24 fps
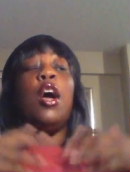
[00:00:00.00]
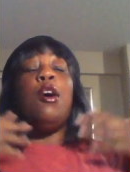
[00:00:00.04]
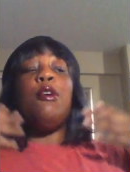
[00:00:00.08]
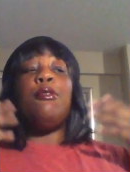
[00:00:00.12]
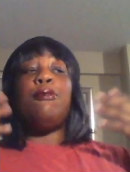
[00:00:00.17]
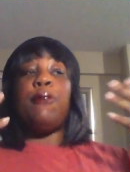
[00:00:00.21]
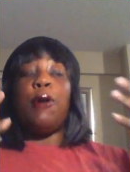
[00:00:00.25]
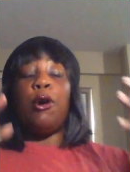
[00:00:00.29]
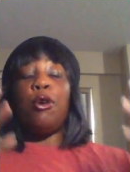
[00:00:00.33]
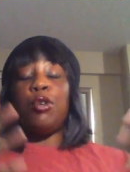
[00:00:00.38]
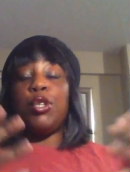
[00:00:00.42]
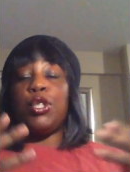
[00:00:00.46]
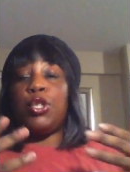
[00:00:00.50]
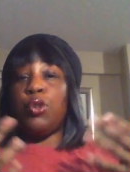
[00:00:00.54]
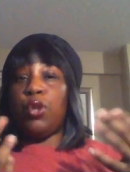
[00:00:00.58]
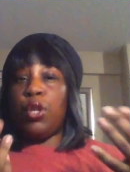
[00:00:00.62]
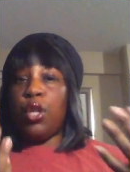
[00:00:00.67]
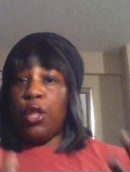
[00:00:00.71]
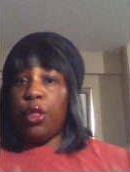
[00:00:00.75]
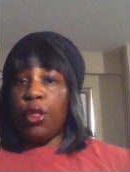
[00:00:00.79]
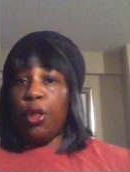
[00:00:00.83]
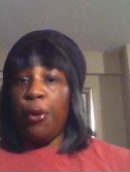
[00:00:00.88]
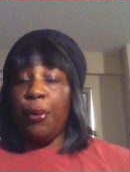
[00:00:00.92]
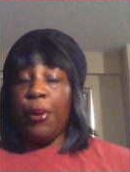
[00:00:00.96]
Focus on
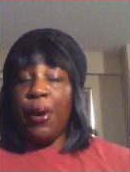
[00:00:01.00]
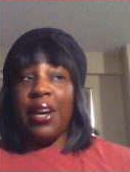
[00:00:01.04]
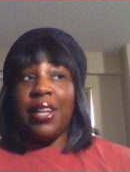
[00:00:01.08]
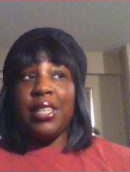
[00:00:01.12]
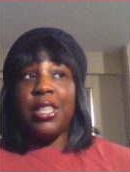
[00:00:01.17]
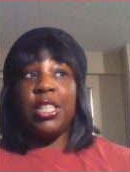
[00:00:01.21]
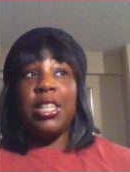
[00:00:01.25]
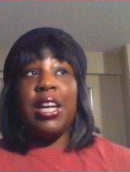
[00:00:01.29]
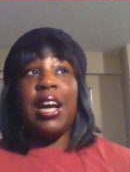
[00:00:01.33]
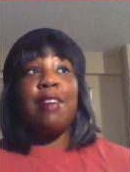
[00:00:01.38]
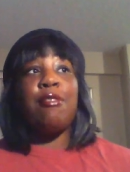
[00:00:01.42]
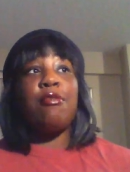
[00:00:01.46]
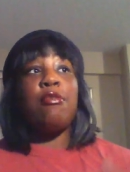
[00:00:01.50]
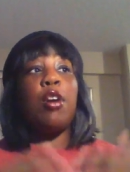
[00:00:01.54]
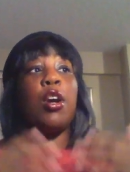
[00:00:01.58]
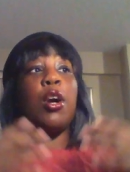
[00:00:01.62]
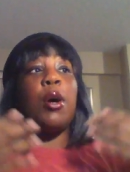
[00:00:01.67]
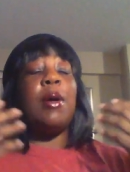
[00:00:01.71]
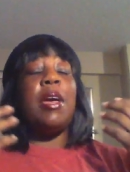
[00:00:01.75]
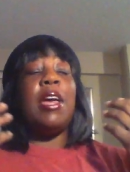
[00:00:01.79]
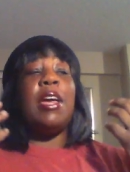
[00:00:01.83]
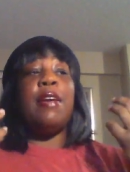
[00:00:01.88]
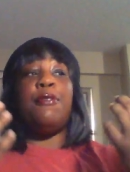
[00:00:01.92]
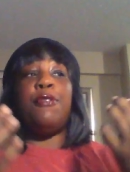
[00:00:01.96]
your third eye
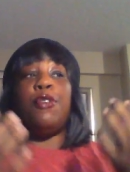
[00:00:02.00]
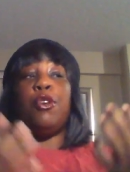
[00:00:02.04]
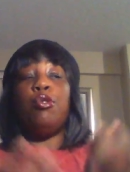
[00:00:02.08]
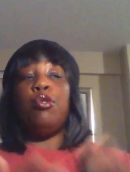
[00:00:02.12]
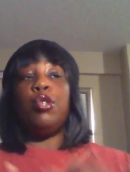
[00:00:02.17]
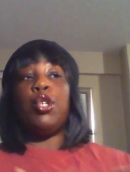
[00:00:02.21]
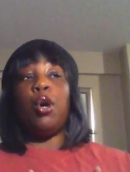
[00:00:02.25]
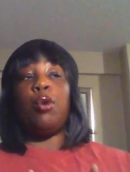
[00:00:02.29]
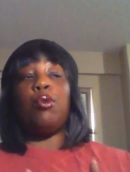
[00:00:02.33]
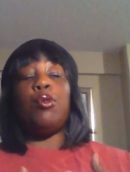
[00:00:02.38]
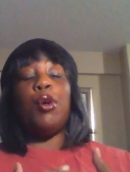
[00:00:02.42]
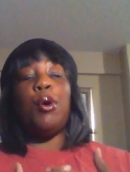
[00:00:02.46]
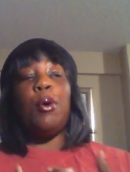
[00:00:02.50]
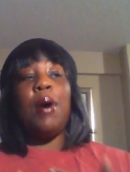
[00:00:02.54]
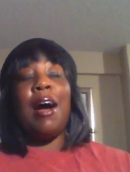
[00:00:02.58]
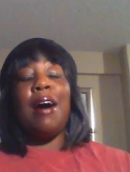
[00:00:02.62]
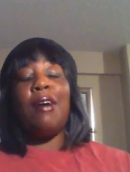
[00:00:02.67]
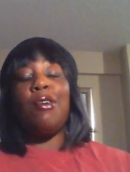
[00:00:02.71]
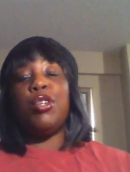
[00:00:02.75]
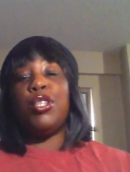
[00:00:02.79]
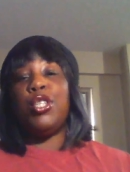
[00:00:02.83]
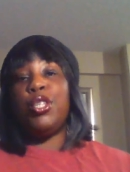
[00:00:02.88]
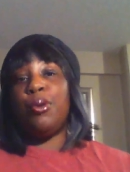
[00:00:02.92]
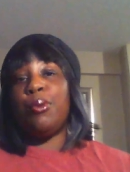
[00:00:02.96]
chakra. If you don't know
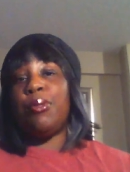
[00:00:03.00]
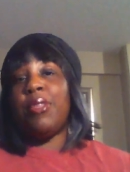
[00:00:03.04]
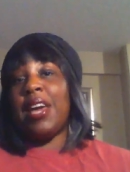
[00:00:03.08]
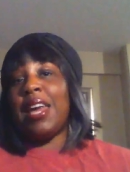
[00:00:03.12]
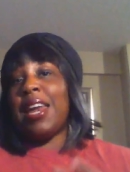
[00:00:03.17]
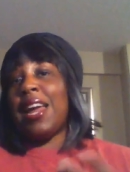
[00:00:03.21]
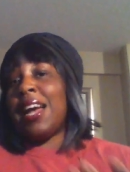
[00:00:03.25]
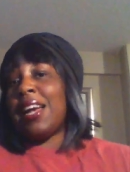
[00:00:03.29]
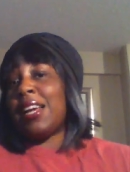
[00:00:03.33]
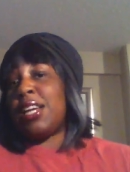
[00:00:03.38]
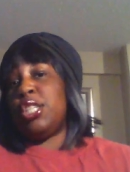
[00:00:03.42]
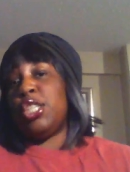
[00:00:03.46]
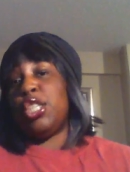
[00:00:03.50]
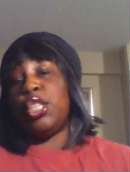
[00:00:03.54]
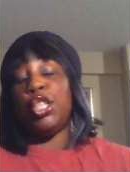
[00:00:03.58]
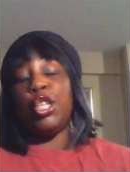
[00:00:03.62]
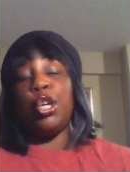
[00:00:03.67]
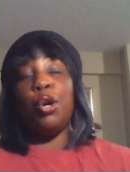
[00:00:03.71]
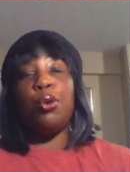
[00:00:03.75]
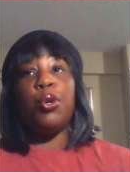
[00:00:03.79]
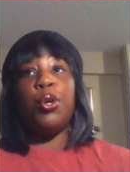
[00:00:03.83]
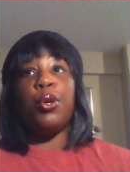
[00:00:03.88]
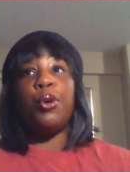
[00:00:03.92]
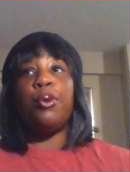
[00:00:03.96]
how to do that, I can
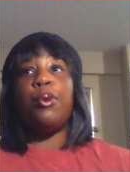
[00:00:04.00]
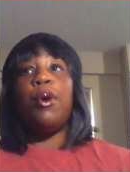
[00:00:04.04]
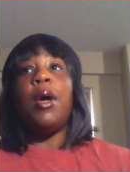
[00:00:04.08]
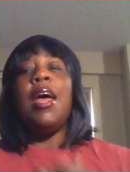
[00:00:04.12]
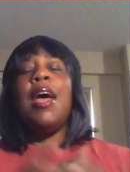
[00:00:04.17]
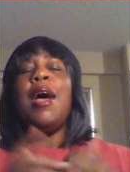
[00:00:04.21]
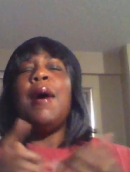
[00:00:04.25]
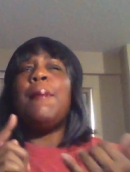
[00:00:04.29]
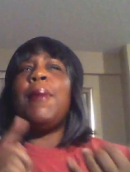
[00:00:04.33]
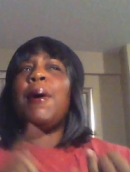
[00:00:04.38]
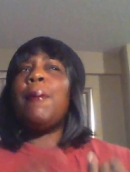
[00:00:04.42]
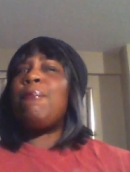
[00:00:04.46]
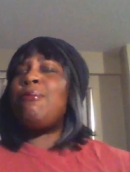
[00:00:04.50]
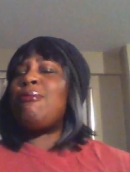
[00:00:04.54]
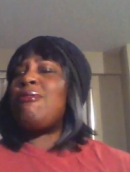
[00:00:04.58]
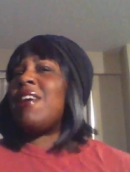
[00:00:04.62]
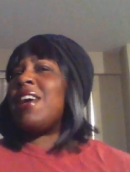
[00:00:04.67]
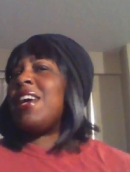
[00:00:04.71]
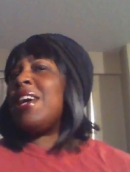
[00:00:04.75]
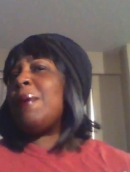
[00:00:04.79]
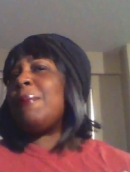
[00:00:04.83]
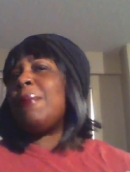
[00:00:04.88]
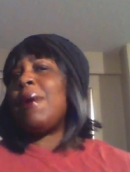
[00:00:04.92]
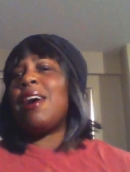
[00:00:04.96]
show you. But
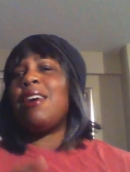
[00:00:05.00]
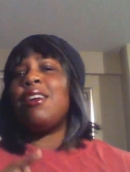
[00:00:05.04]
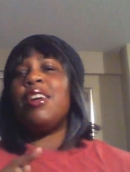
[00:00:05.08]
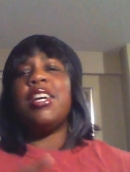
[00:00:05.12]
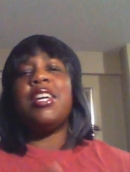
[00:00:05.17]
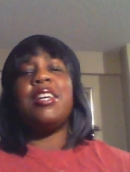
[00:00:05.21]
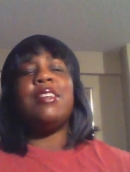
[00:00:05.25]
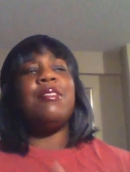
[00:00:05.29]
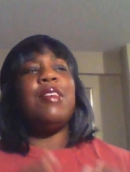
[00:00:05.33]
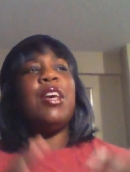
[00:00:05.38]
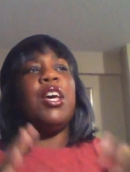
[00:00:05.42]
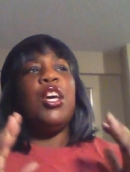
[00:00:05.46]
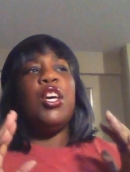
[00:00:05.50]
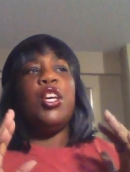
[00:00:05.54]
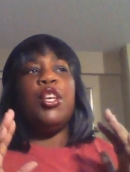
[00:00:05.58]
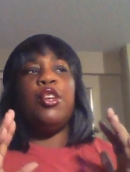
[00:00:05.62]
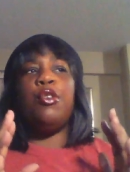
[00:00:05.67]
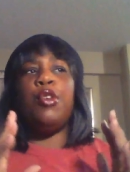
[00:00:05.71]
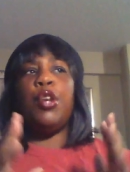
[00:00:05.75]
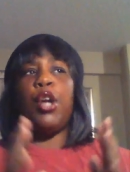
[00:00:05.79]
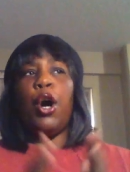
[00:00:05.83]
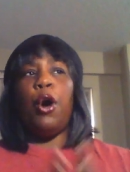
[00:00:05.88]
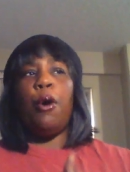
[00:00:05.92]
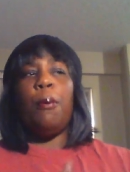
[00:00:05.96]
pray about it.
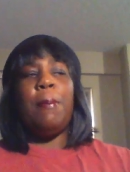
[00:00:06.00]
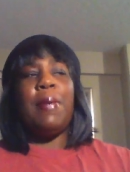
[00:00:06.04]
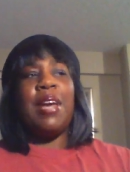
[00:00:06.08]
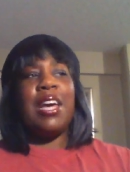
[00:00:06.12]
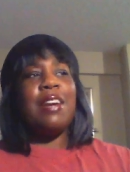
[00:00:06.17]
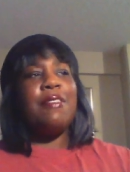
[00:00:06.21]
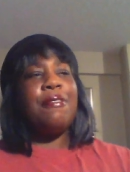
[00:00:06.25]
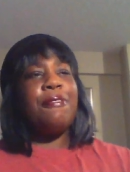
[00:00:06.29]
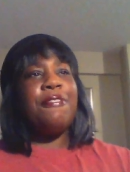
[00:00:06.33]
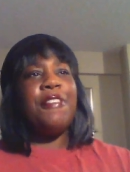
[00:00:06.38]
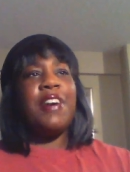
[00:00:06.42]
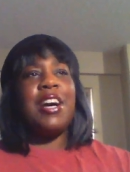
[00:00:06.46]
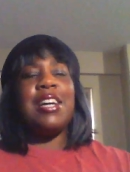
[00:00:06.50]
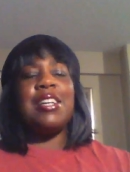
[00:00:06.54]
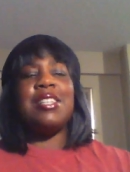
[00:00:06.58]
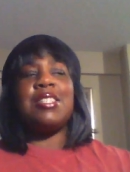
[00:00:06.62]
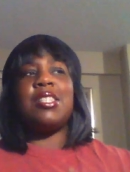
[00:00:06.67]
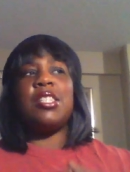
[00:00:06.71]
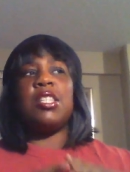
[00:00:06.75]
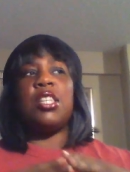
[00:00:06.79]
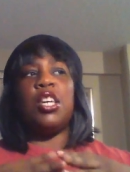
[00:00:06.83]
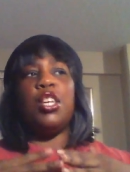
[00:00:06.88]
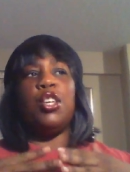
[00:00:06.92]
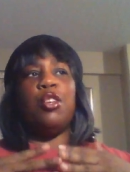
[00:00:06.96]
You know,
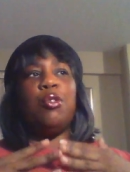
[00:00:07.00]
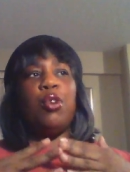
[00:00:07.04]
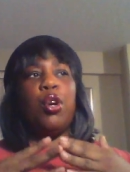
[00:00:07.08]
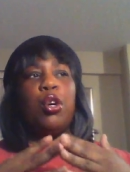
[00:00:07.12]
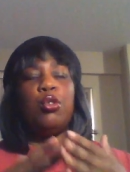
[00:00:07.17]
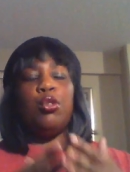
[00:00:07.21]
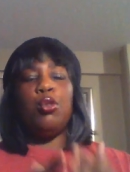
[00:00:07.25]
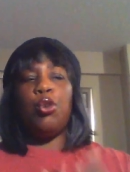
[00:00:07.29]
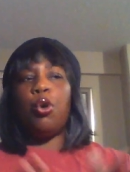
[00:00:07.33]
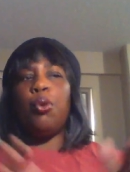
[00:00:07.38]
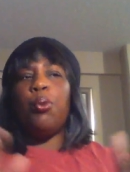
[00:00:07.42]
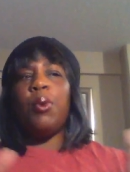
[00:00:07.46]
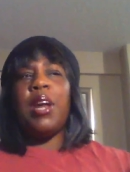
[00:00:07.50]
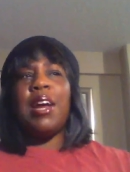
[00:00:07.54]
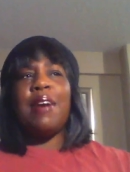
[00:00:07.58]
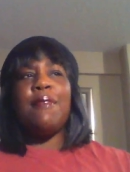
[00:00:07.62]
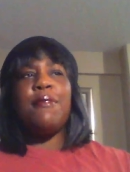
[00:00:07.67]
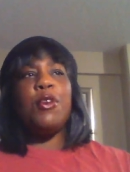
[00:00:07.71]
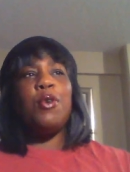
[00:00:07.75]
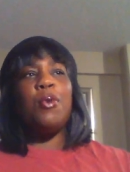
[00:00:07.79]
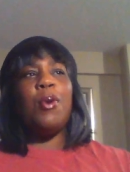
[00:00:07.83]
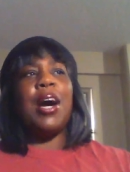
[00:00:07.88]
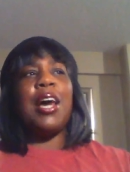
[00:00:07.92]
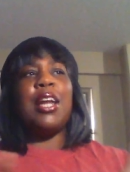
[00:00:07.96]
manifest. You know, do whatever
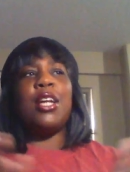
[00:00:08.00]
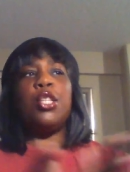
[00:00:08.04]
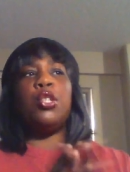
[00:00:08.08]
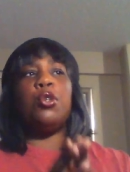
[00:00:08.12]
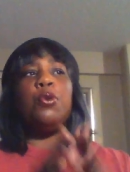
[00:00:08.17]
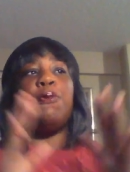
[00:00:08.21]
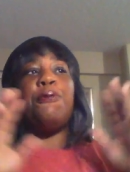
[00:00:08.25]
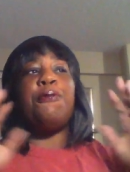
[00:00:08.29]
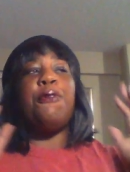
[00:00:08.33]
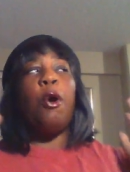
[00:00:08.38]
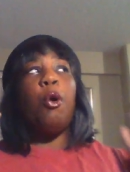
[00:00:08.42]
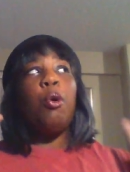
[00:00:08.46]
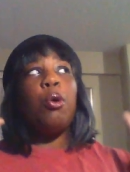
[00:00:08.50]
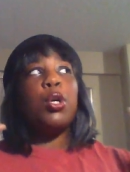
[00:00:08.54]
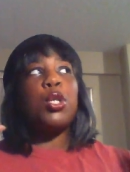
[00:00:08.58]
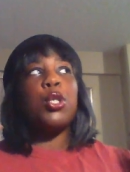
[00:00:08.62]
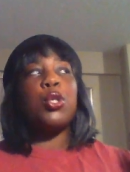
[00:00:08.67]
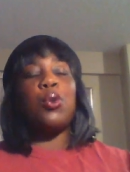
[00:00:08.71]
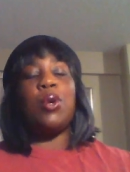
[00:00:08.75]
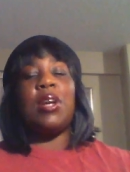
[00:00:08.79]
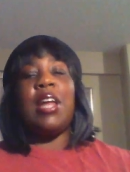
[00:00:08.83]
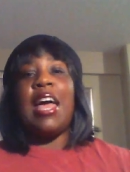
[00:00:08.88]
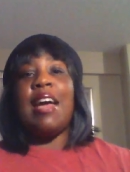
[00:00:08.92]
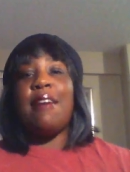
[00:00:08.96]
you got to do. Focus
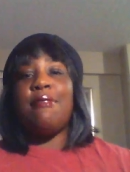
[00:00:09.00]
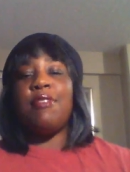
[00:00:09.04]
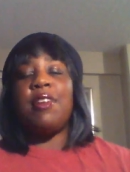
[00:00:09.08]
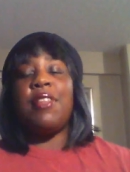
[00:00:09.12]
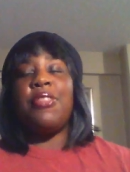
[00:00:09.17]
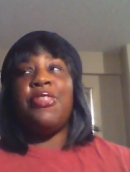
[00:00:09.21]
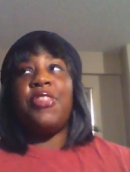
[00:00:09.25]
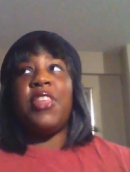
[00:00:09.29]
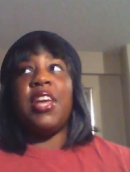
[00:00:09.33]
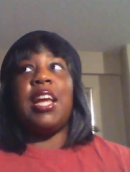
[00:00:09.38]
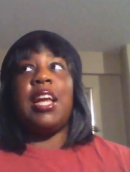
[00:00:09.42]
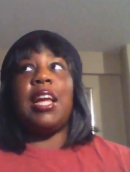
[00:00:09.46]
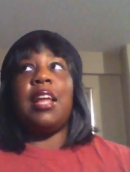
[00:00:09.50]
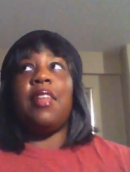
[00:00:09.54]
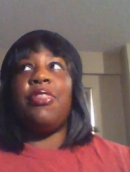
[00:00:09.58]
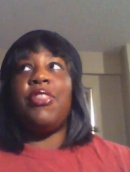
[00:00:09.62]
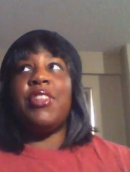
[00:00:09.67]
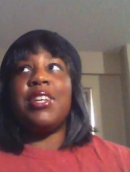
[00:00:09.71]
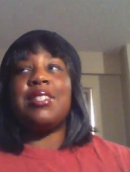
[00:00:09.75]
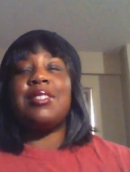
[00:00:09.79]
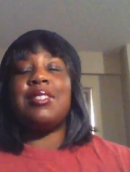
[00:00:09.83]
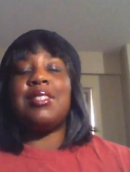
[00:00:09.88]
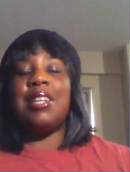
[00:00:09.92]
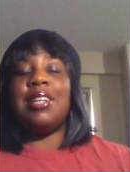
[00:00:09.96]
on everything
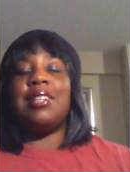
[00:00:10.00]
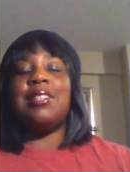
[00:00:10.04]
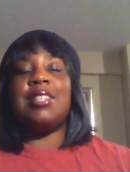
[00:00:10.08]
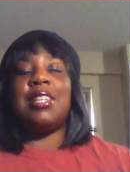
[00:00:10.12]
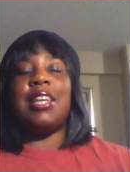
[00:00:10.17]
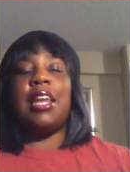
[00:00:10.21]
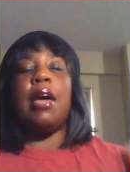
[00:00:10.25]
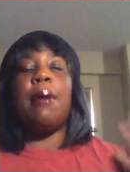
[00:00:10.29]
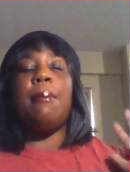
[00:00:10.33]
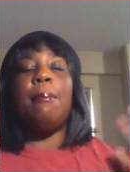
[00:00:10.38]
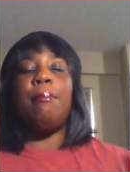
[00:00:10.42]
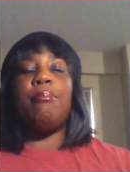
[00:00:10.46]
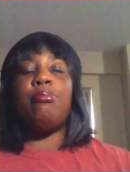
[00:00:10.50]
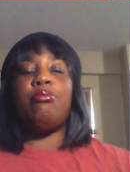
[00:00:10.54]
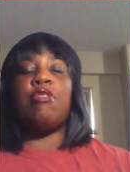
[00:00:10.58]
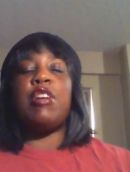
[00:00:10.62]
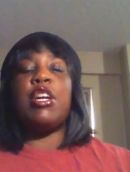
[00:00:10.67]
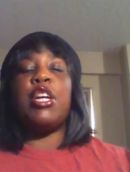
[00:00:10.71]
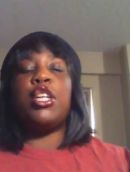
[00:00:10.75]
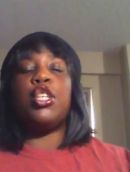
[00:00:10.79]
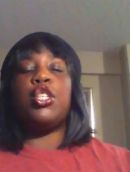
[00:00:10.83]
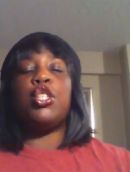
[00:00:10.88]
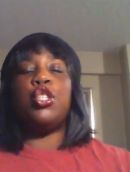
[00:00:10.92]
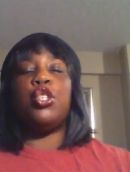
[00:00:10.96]
this season that
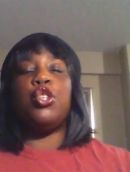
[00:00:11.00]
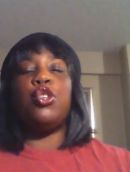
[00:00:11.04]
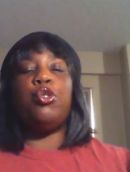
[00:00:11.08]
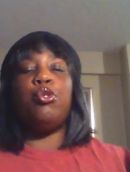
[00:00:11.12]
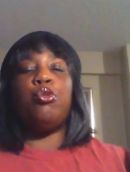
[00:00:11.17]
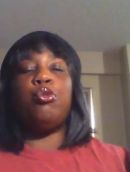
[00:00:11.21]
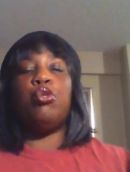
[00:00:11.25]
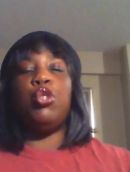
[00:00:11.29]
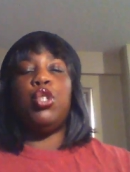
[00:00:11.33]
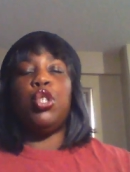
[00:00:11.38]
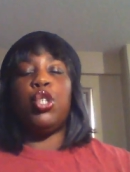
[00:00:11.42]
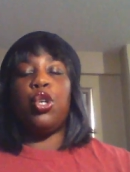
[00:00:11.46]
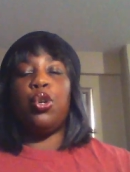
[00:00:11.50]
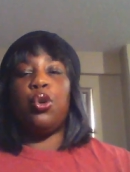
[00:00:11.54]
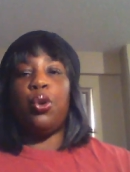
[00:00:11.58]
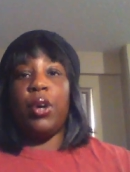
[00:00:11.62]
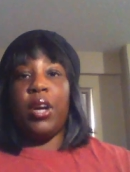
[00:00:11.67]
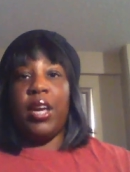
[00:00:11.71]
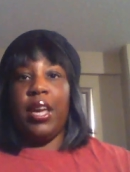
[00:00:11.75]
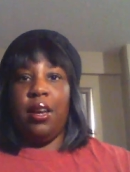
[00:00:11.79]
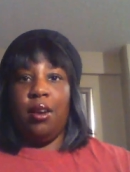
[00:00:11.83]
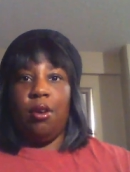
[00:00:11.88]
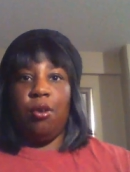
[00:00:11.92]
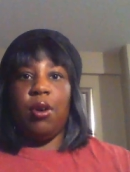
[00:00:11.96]
brings you
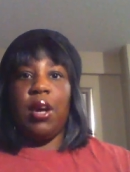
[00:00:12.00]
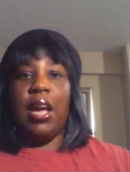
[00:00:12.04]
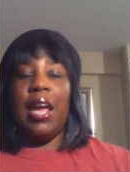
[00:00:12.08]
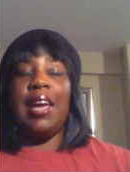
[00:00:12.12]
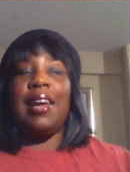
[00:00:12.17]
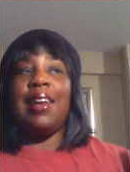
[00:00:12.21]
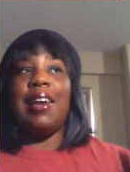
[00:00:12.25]
joy, okay?